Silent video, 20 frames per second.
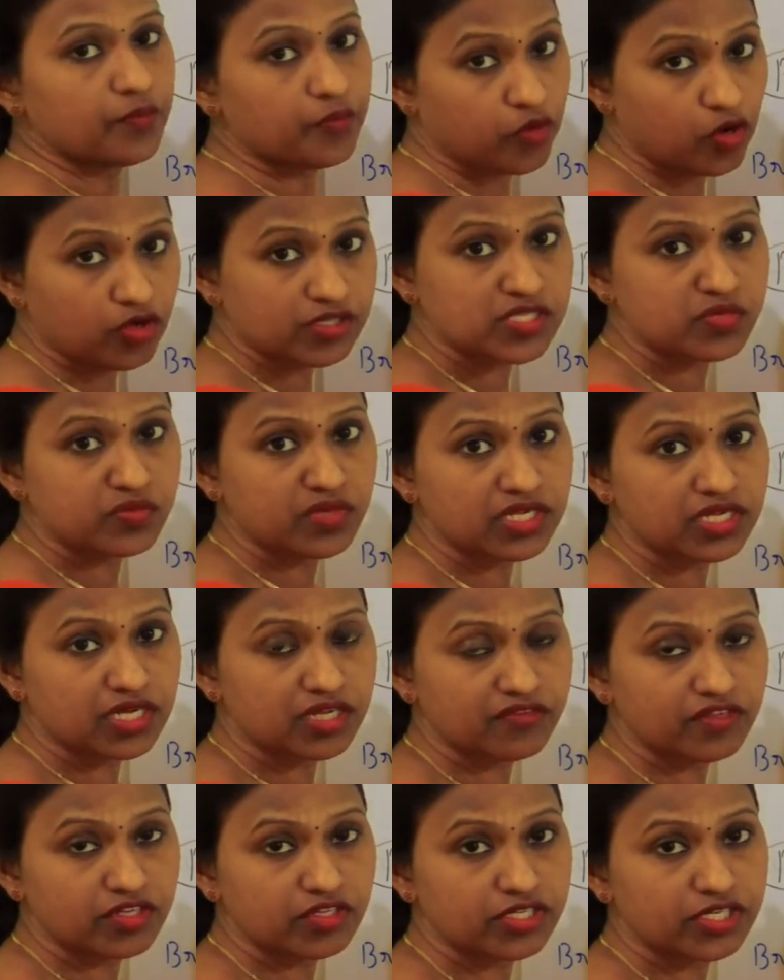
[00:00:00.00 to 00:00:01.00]
proximal
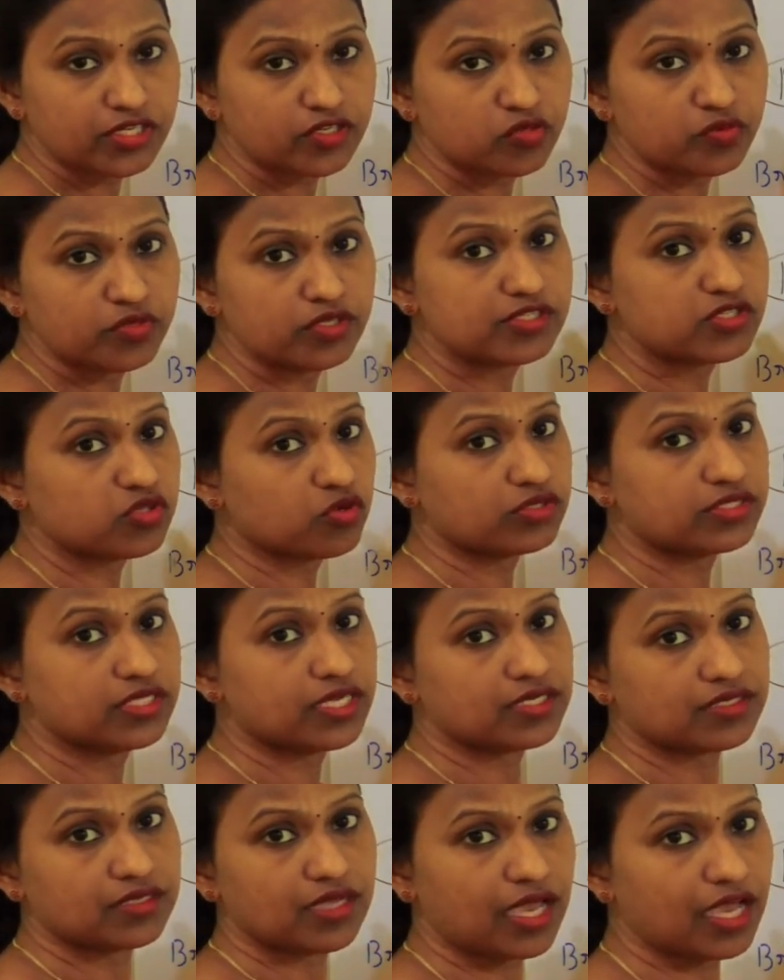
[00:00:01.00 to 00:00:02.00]
convoluted tubule so
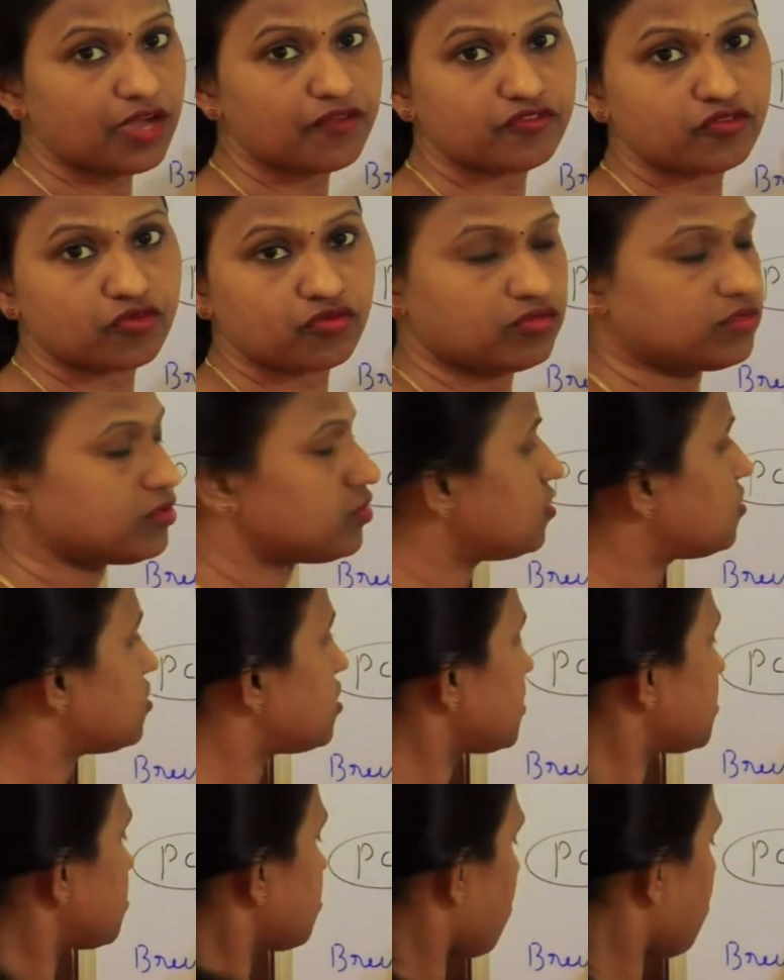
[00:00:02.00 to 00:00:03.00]
that I have told
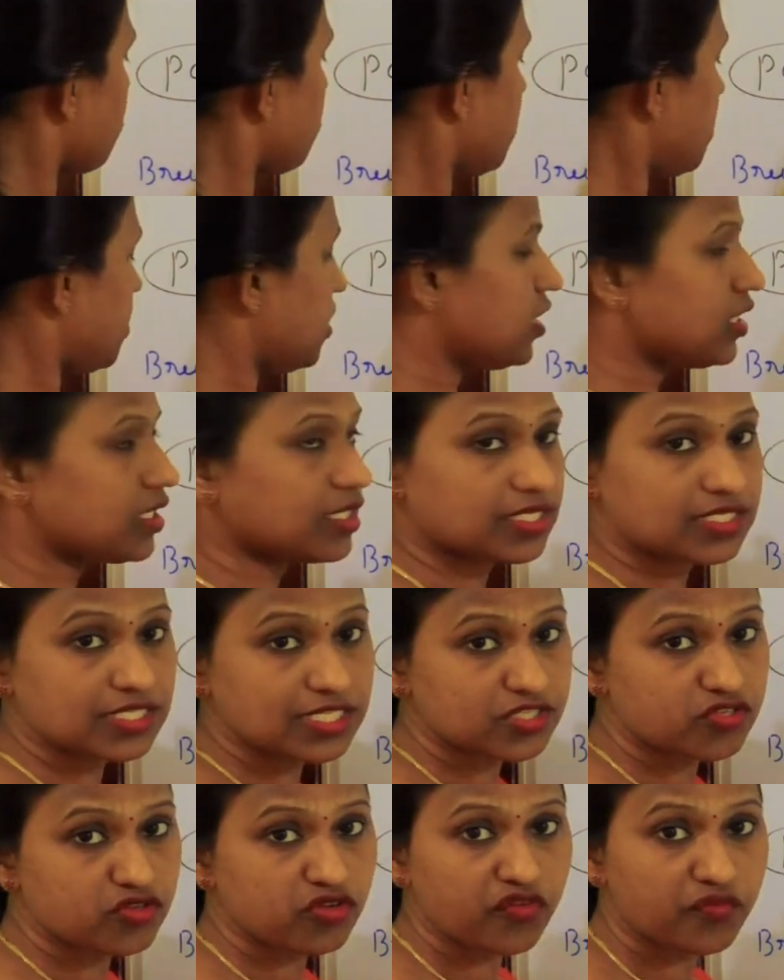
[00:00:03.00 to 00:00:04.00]
just now. It
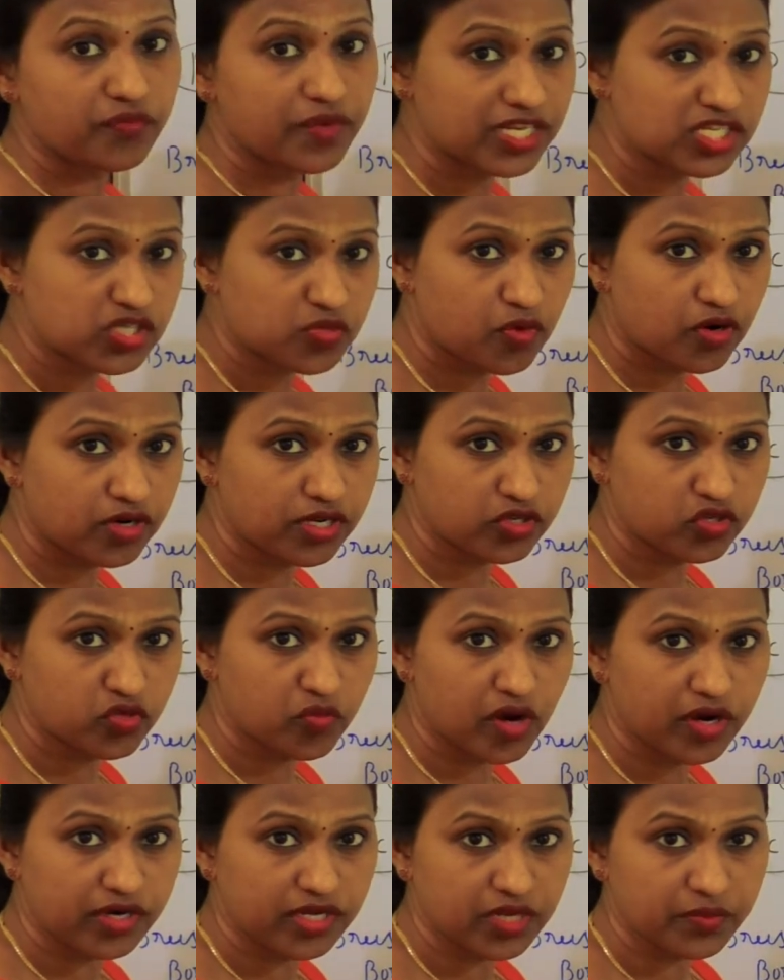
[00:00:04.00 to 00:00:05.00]
consisting of brush border
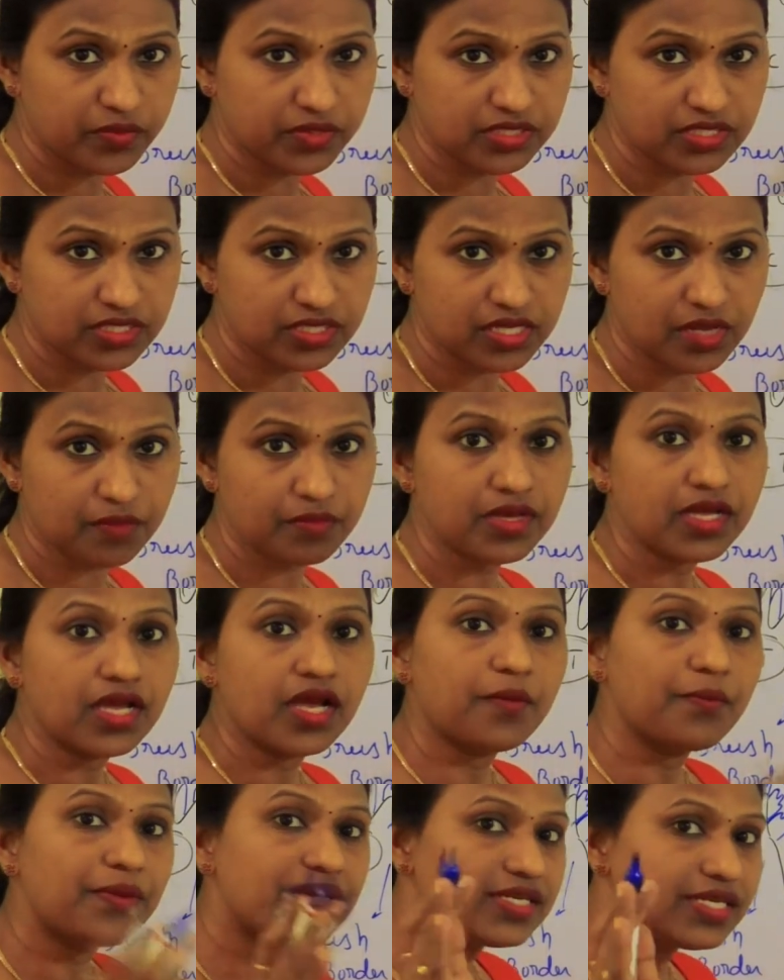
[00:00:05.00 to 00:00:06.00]
cuboidal epithelium.
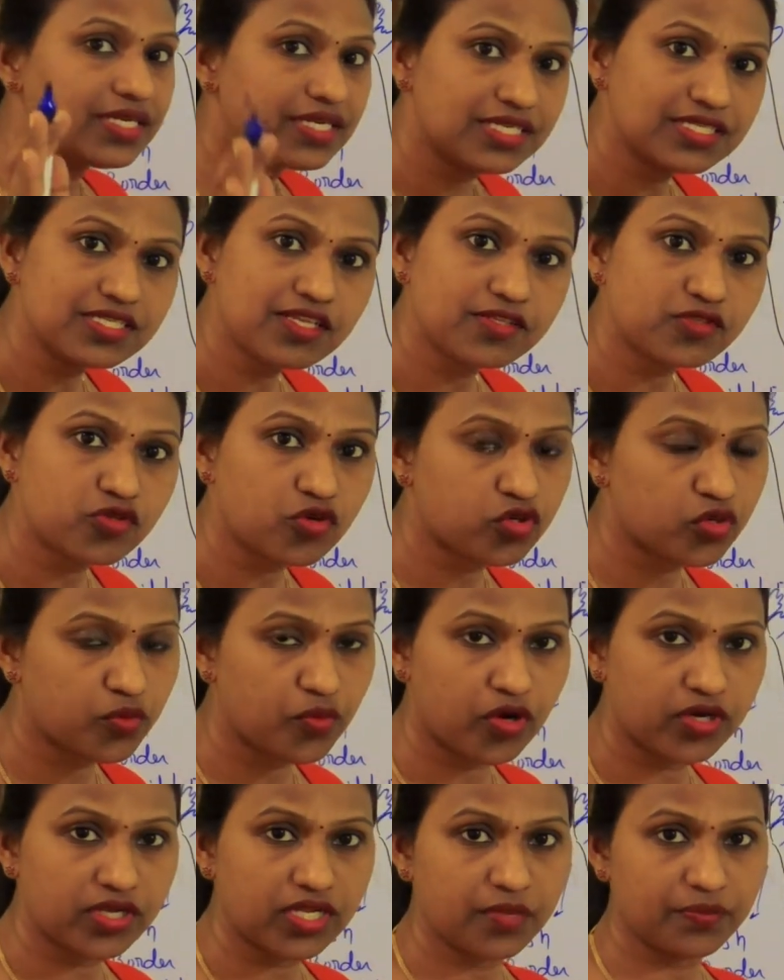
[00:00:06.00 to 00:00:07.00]
But it is also
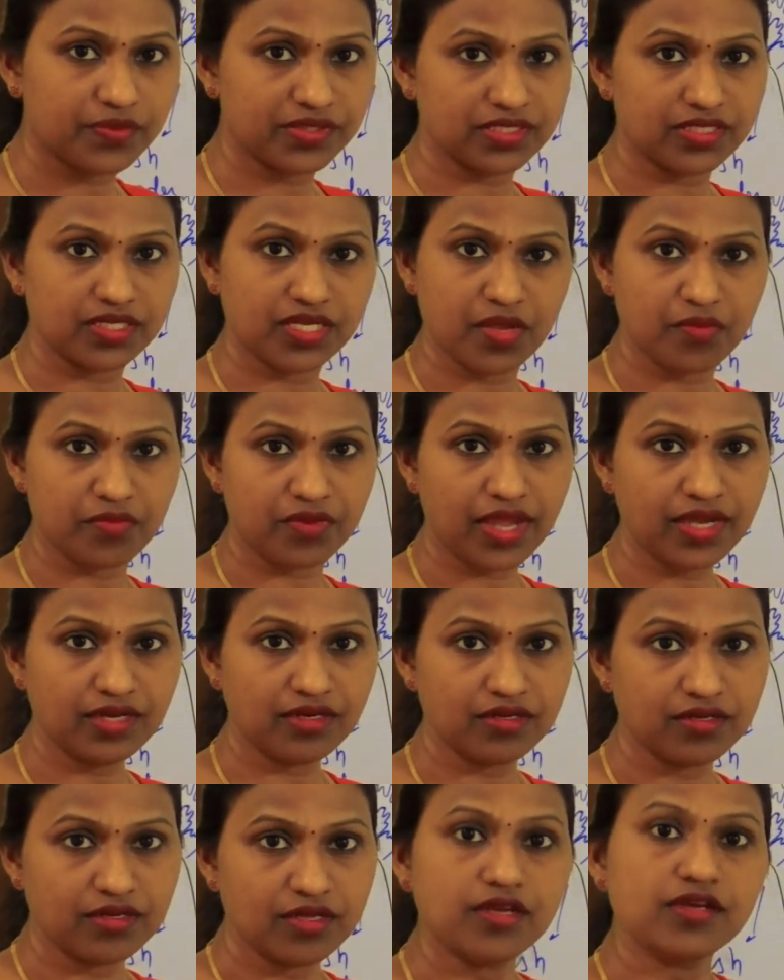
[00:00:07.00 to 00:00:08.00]
cuboidal epithelium,
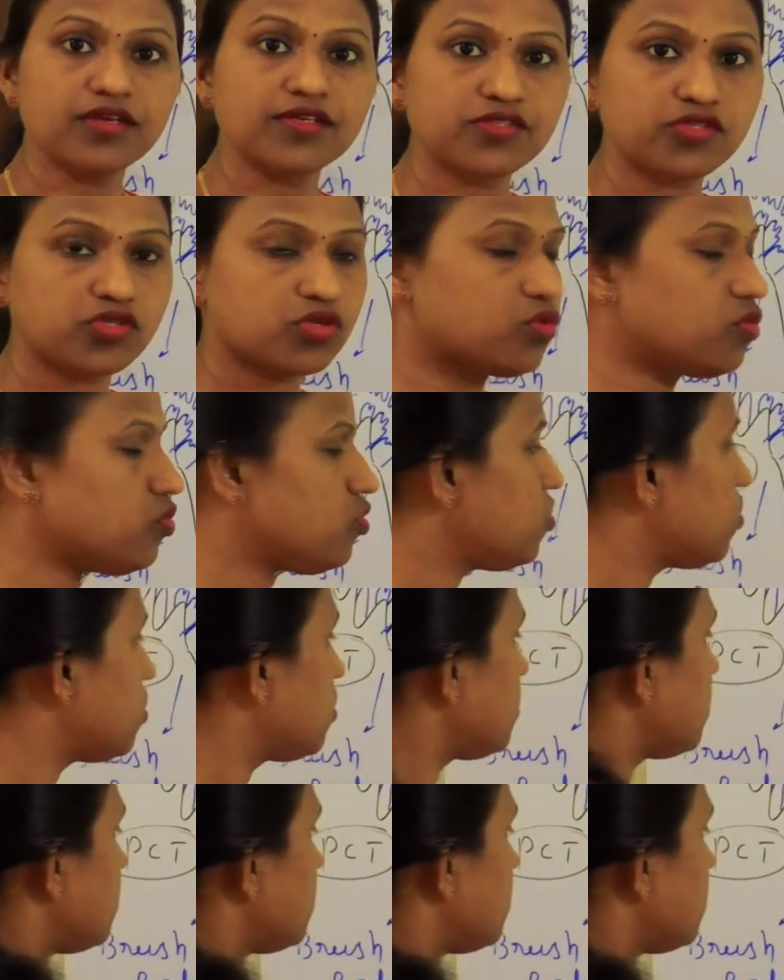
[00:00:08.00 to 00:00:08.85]
right? So